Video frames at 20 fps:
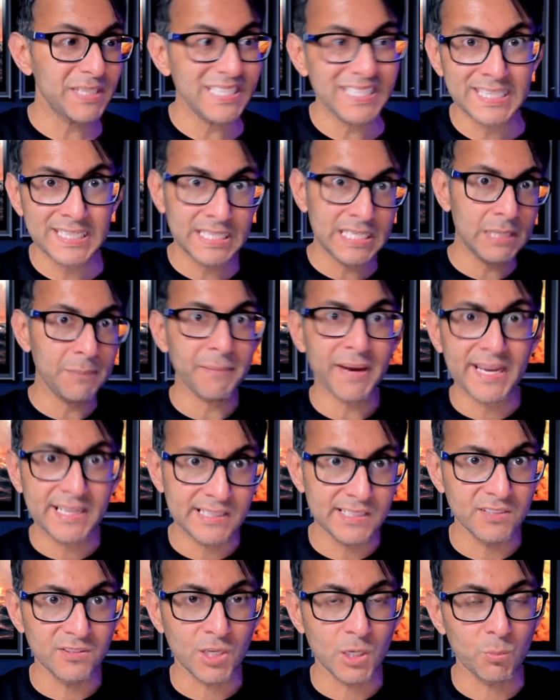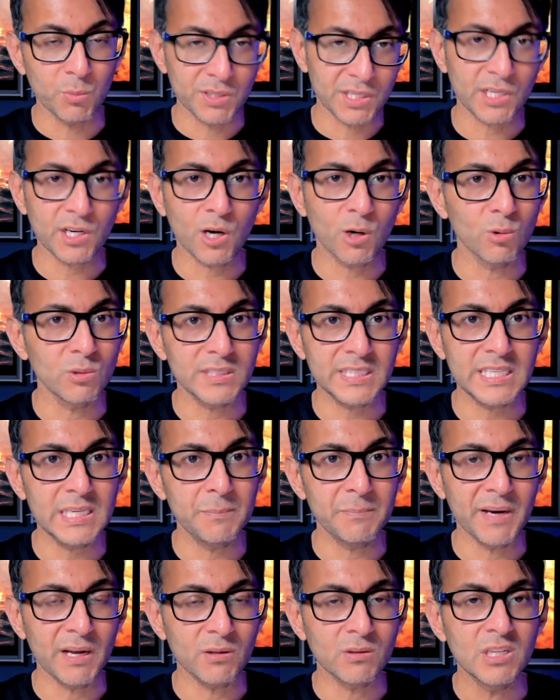emailing them with a cold
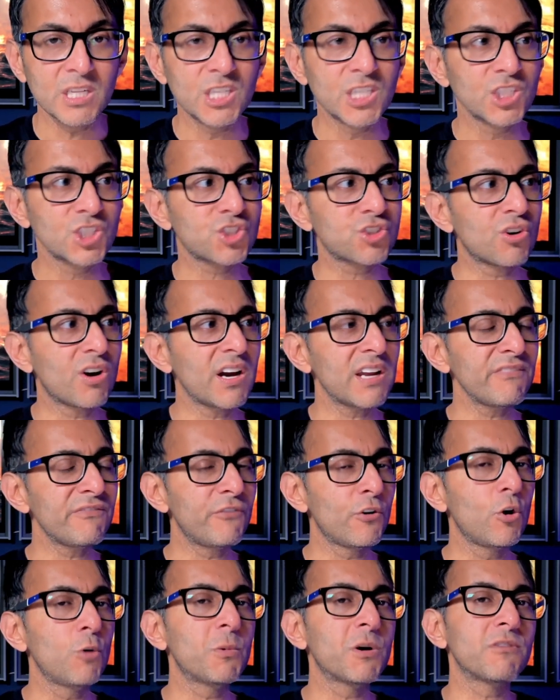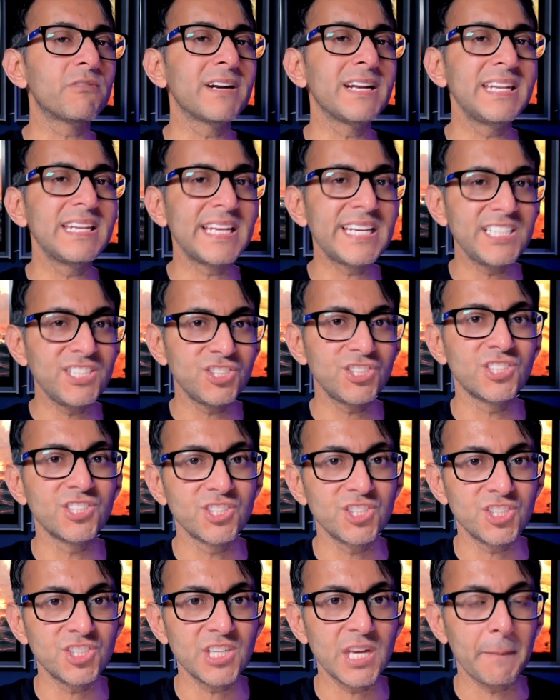email. Try and form a
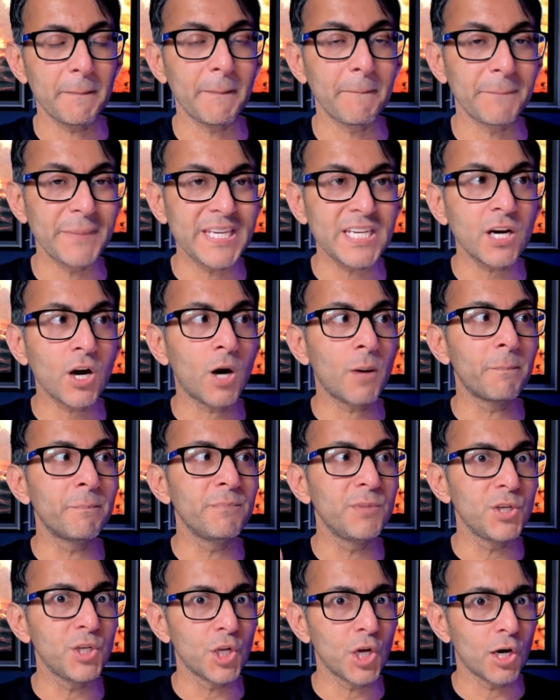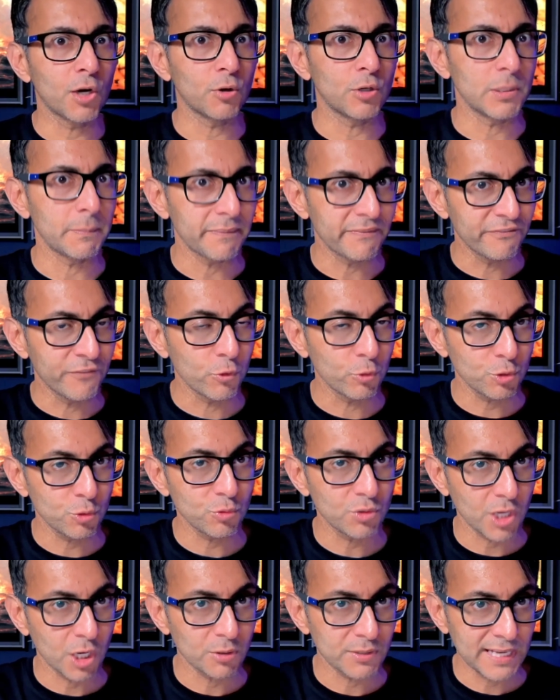relationship, become known before you
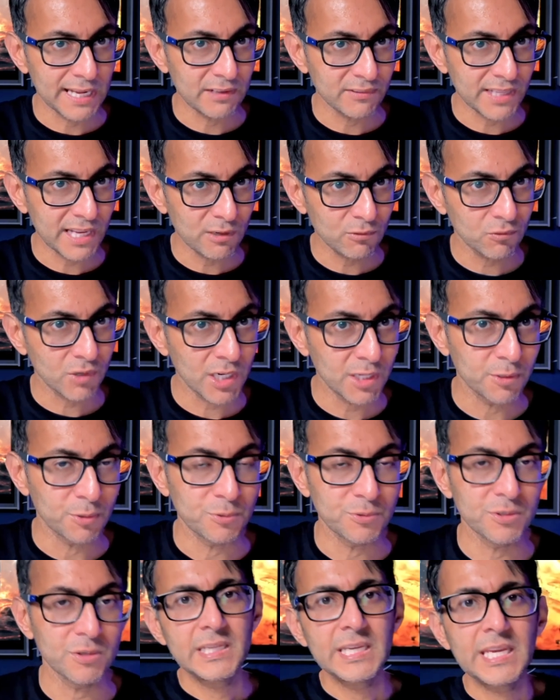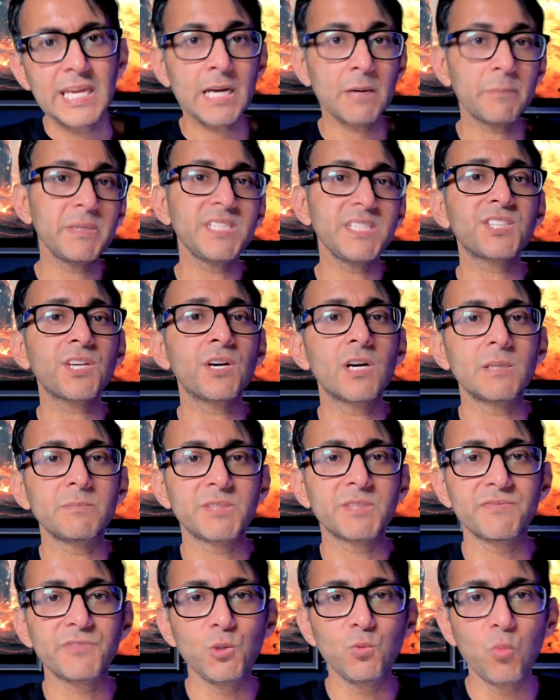go down that road. How many times
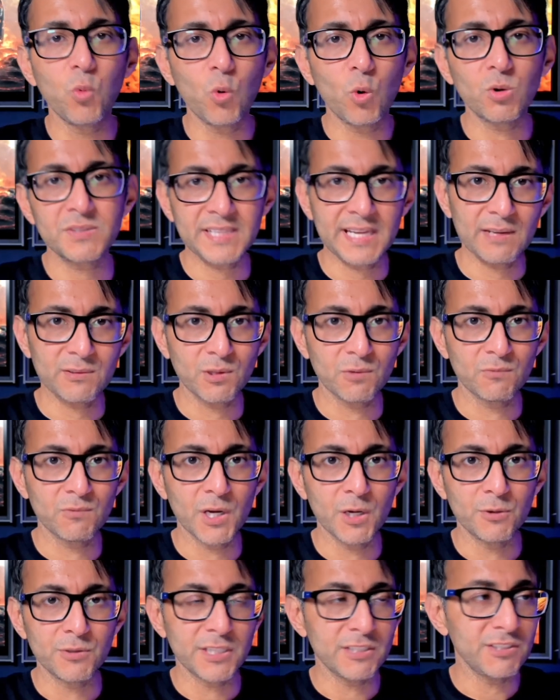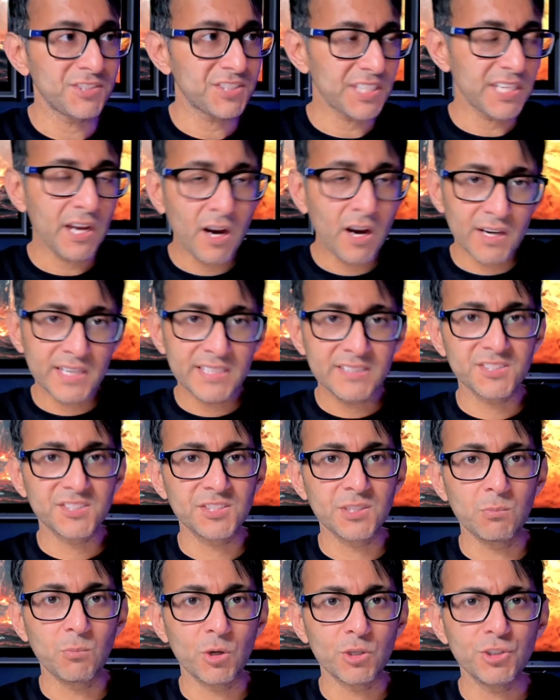have you walked down the road and you say hi to someone,